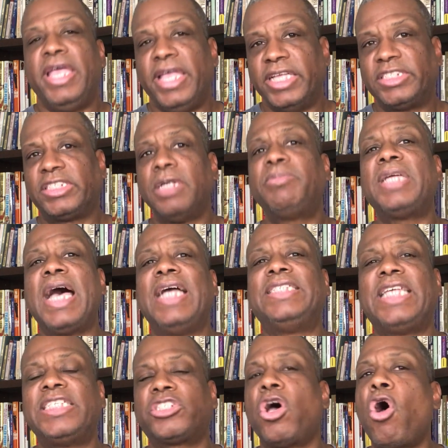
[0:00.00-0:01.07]
And sometimes
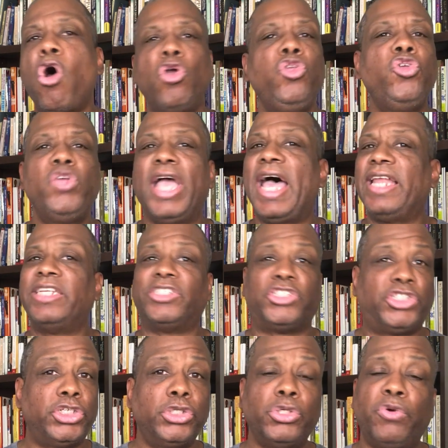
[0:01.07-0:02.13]
that's all you gotta
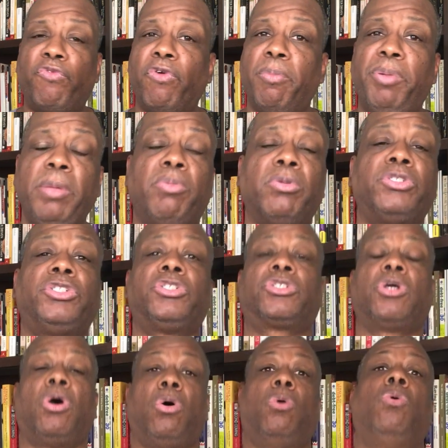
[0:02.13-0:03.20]
do for people to just
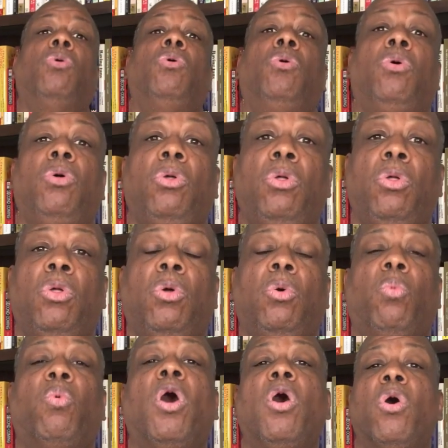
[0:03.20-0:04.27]
go,
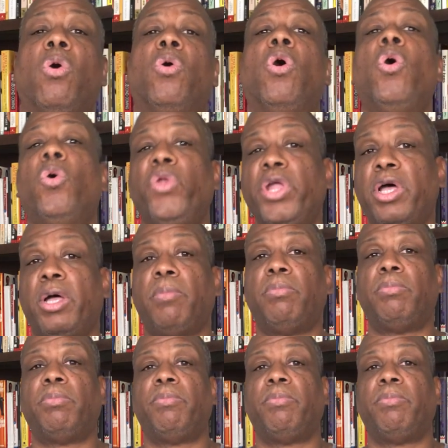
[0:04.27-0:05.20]
whoa, hold up.